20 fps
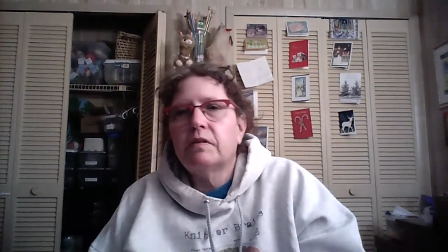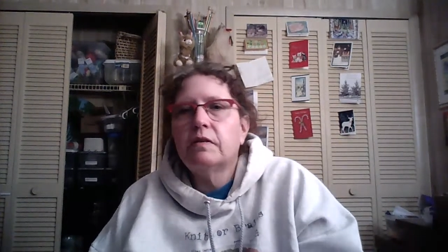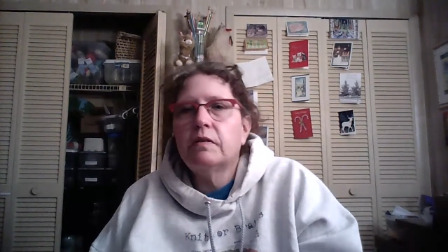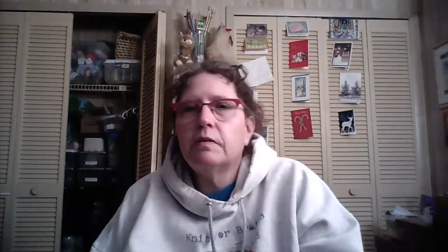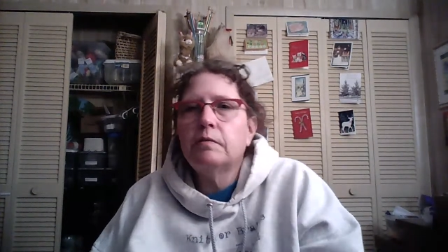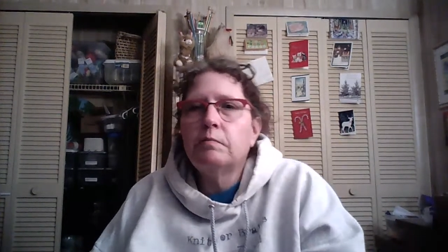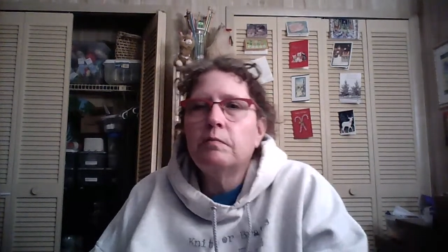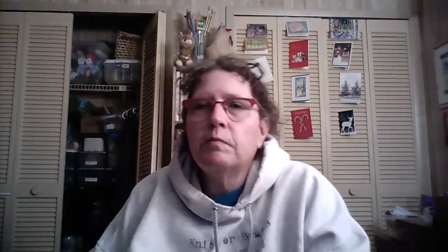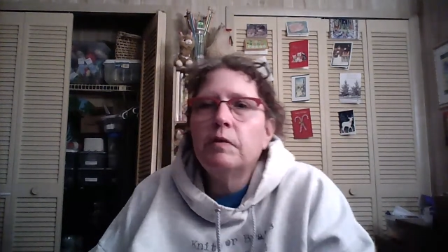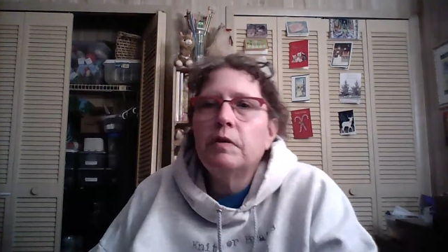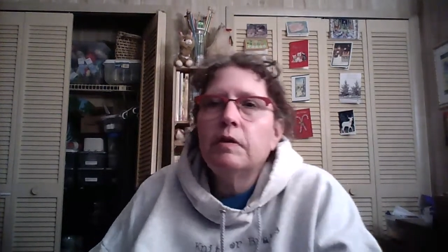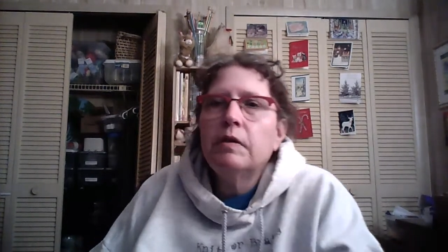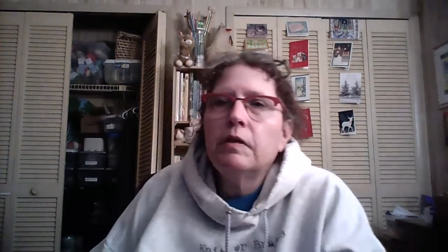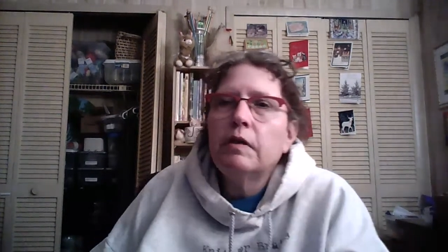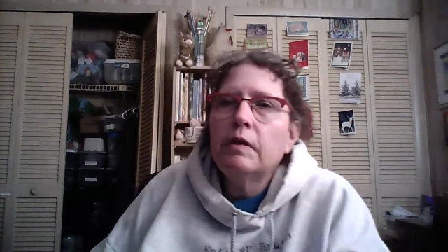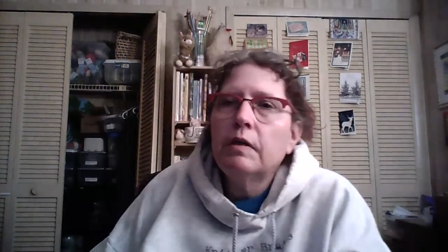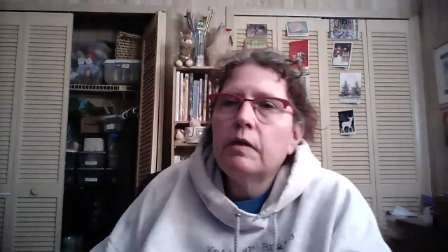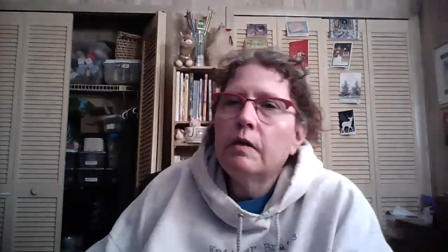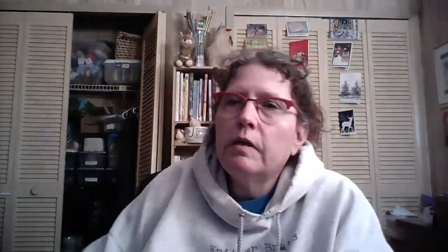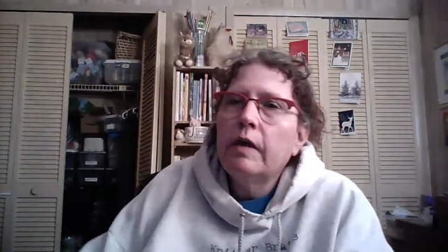Um,
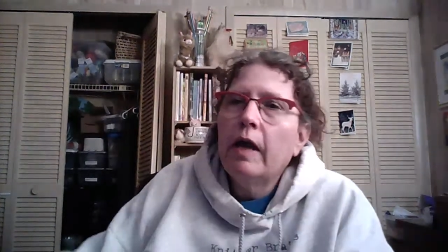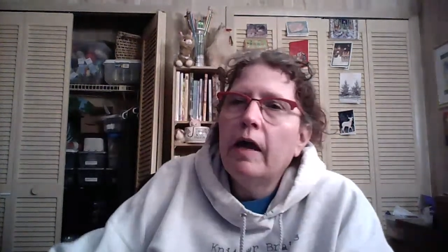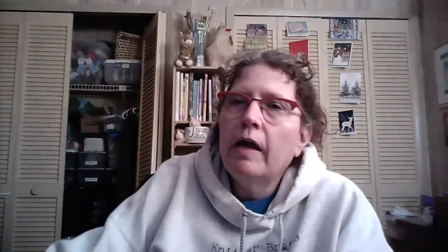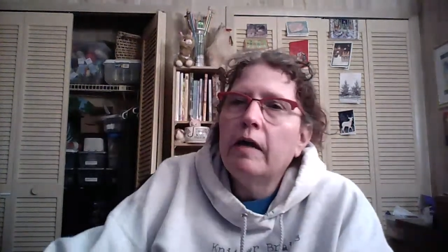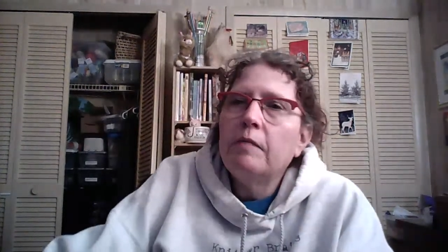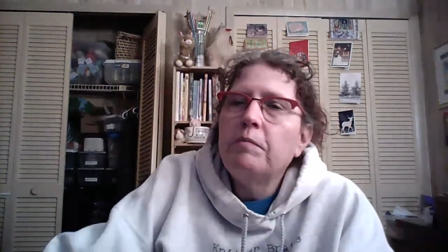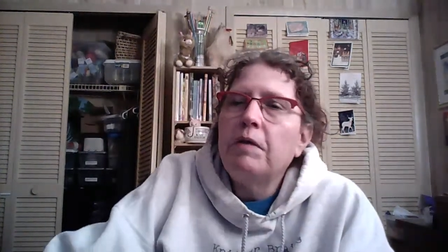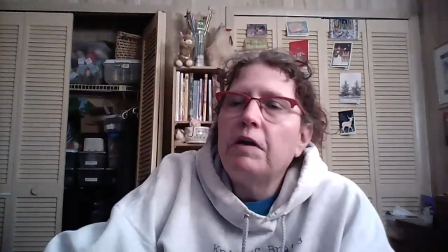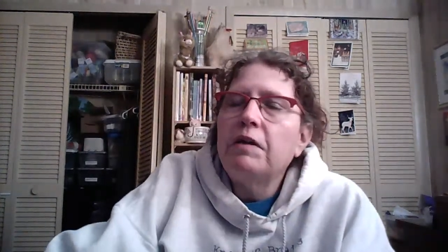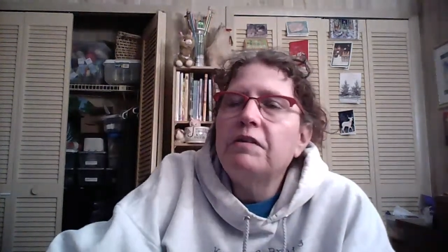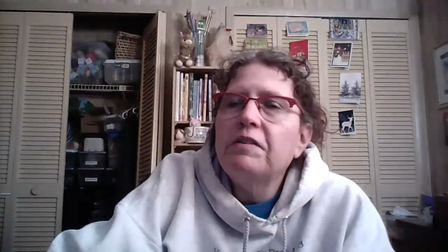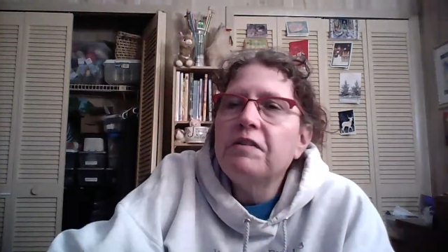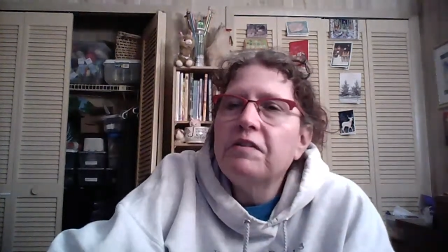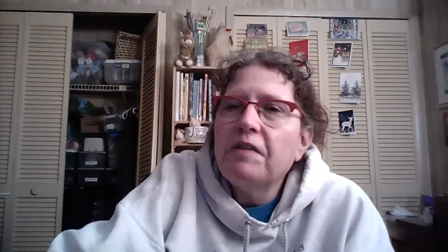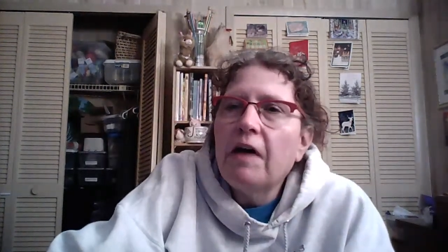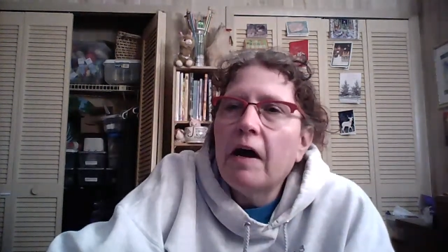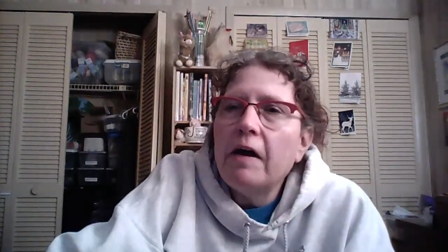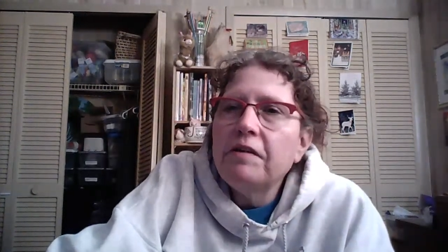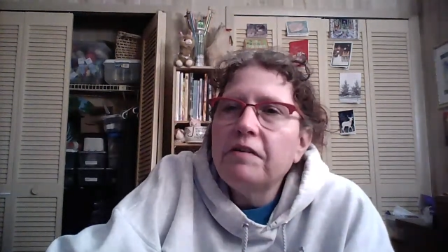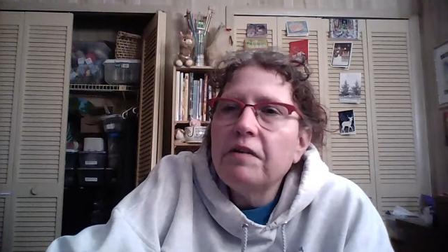Handmade
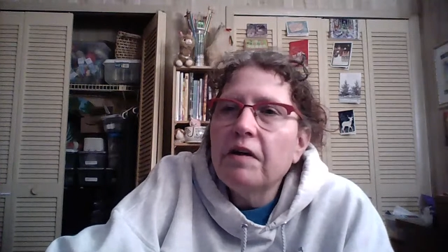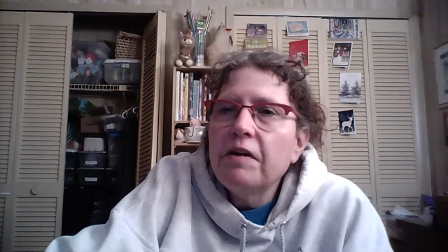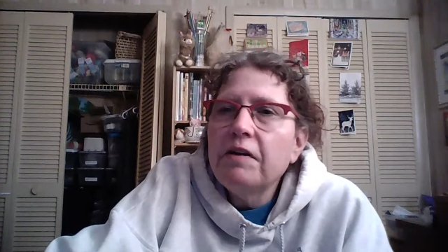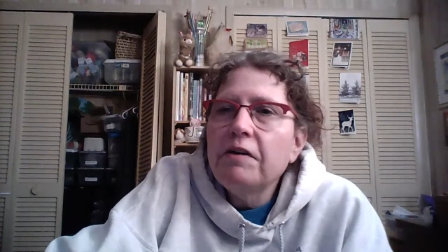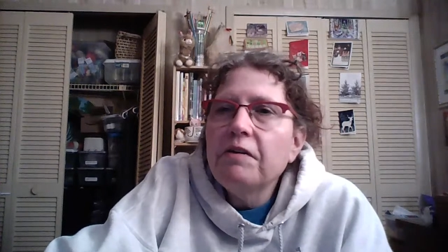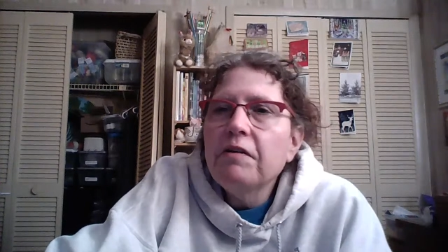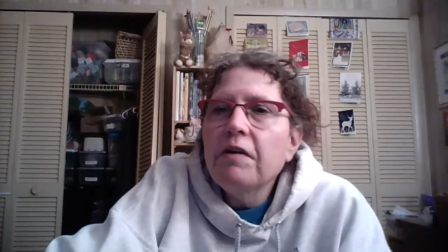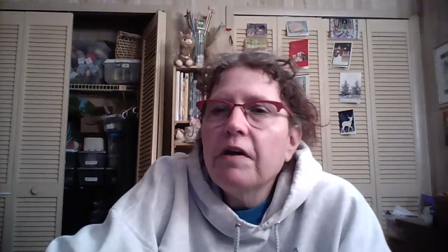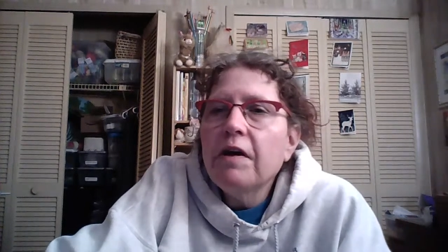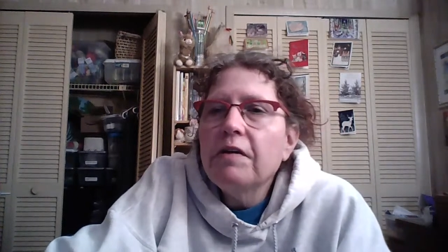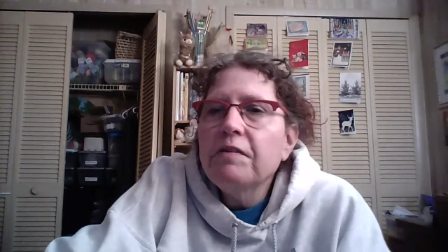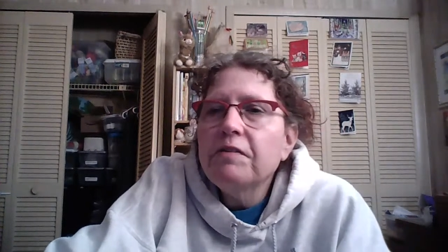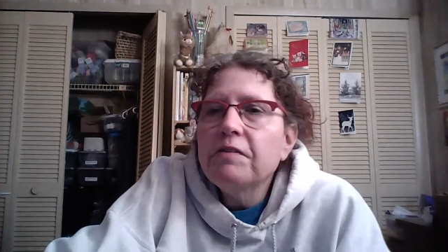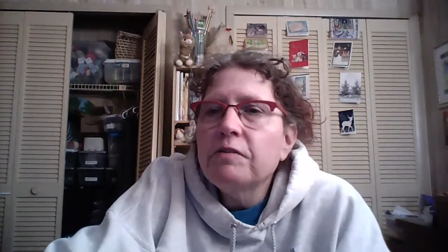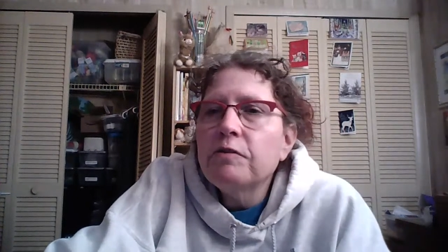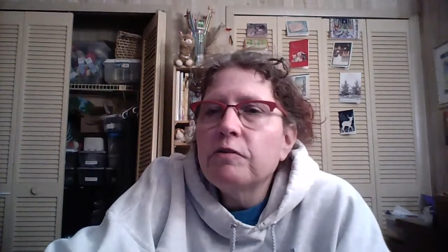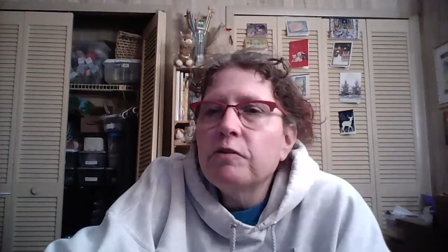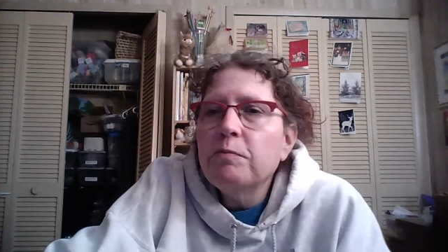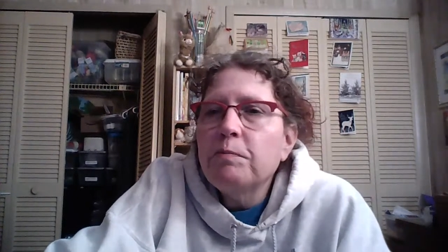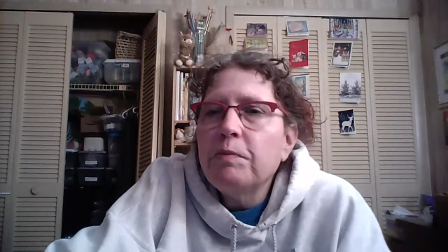Designs on here has a
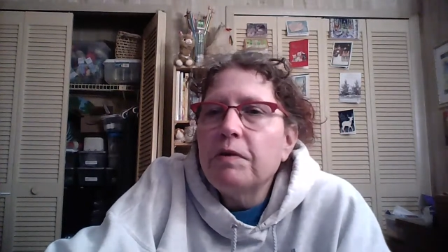group,